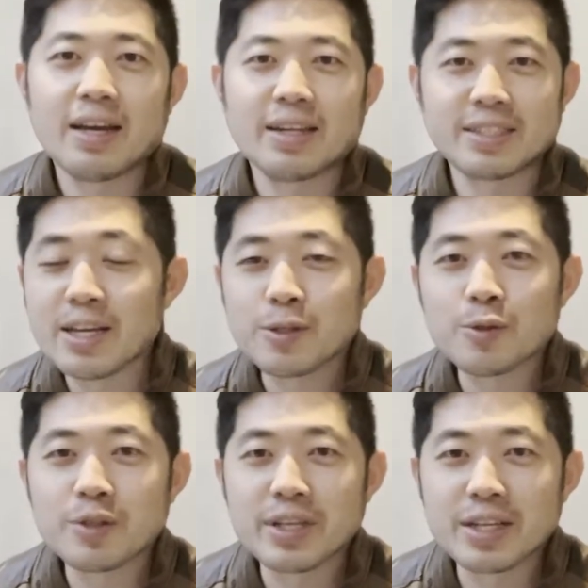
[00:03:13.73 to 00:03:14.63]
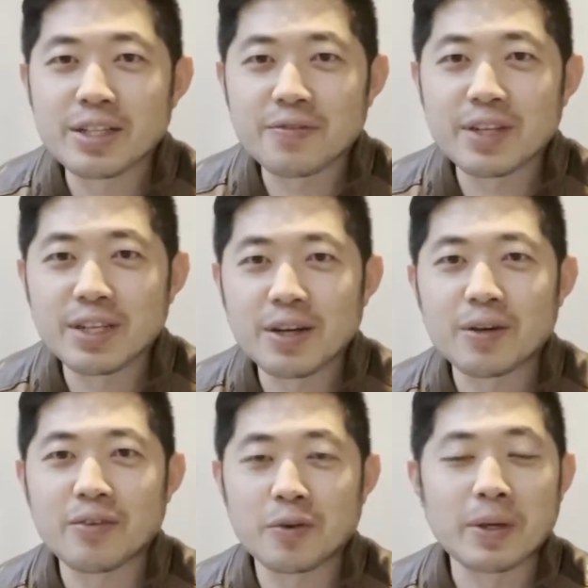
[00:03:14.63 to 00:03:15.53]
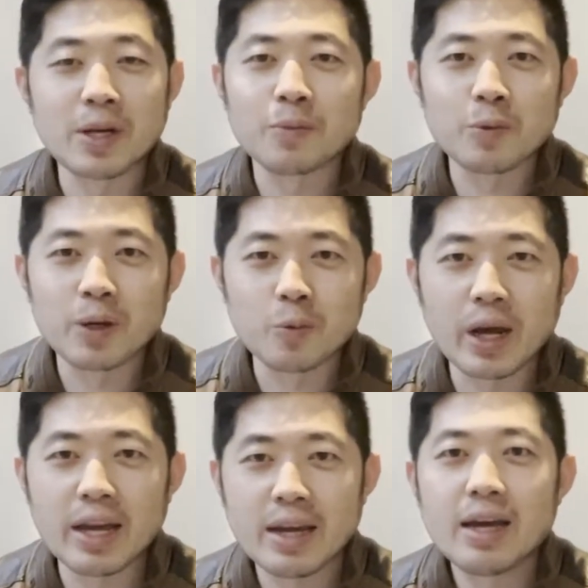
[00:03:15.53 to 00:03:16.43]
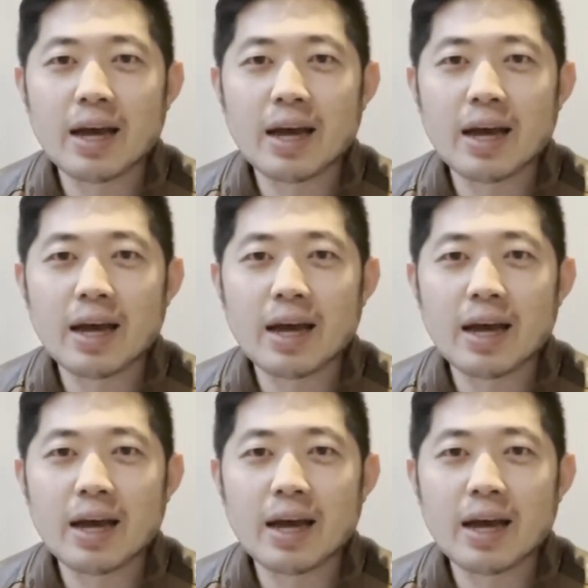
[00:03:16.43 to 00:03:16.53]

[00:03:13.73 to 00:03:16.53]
Stay tuned to the end of the video for my number 1 way.